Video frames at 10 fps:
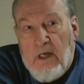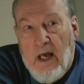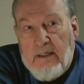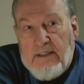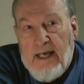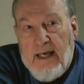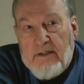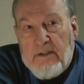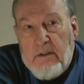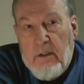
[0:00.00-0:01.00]

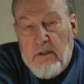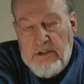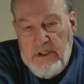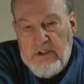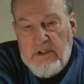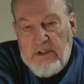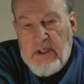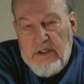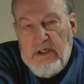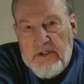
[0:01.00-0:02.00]
contests because he's
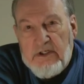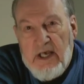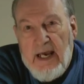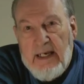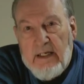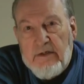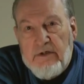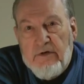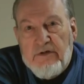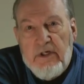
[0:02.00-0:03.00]
a
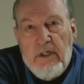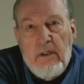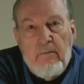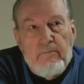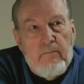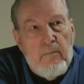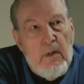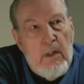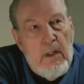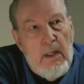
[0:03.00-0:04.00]
scientist, you see.
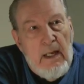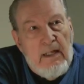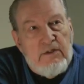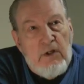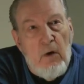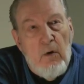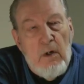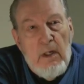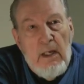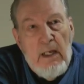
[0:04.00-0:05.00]
And so